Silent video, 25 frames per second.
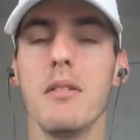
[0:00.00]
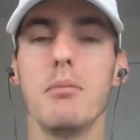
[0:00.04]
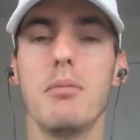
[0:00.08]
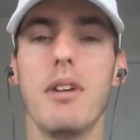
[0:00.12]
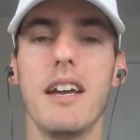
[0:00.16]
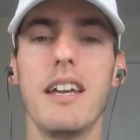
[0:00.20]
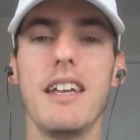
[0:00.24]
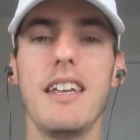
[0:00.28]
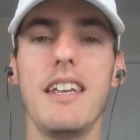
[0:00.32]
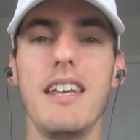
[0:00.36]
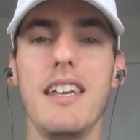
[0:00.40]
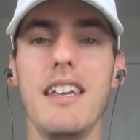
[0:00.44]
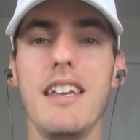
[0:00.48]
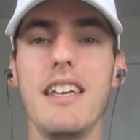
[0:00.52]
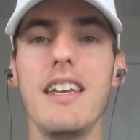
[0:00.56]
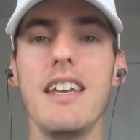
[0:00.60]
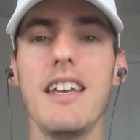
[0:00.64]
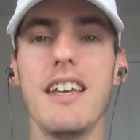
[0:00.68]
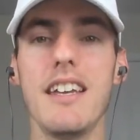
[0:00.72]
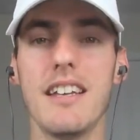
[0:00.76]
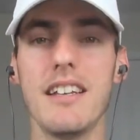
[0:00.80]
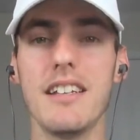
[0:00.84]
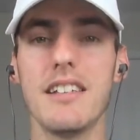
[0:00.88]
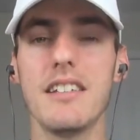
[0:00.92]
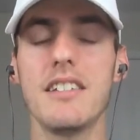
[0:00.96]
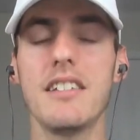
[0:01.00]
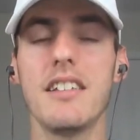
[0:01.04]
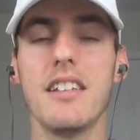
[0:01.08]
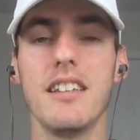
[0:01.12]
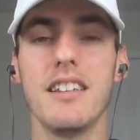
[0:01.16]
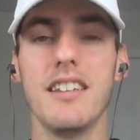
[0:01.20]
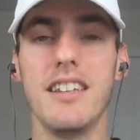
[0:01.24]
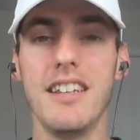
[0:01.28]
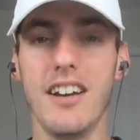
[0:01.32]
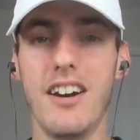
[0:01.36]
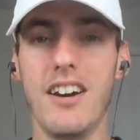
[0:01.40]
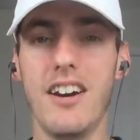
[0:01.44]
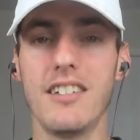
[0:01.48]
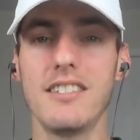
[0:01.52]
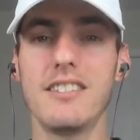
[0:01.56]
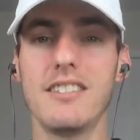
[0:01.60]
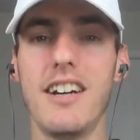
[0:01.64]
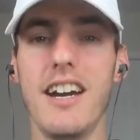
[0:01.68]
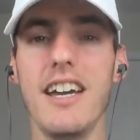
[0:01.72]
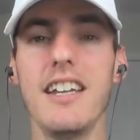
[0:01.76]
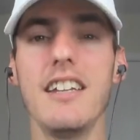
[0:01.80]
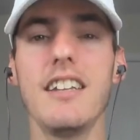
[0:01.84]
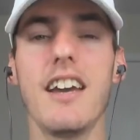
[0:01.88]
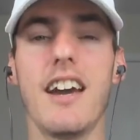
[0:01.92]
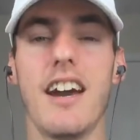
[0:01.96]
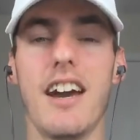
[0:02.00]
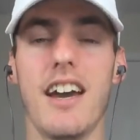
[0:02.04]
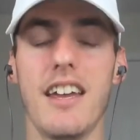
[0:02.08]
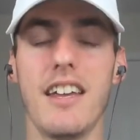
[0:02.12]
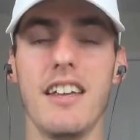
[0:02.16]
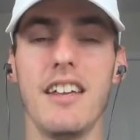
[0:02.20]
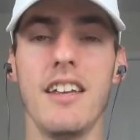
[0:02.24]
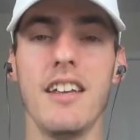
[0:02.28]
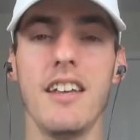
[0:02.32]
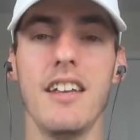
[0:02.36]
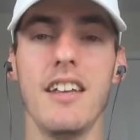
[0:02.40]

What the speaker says: But he is the online guy.